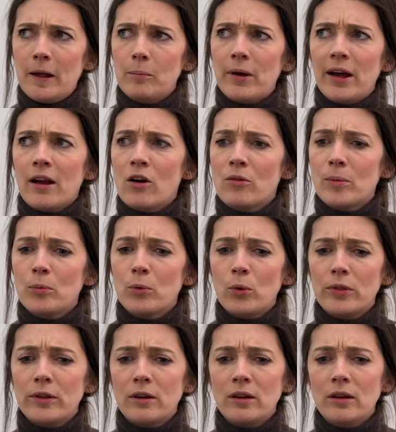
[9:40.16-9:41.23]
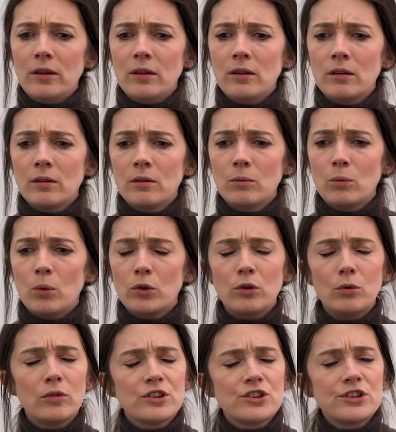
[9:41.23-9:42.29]
But I can't remember what the what
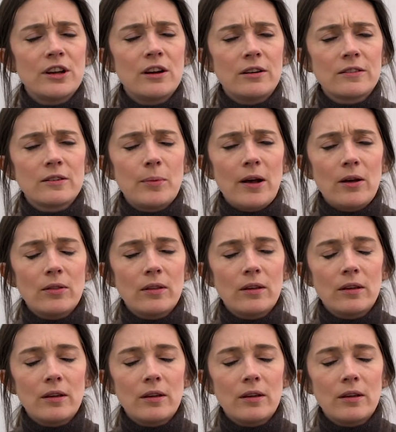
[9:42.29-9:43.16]
you originally asked about,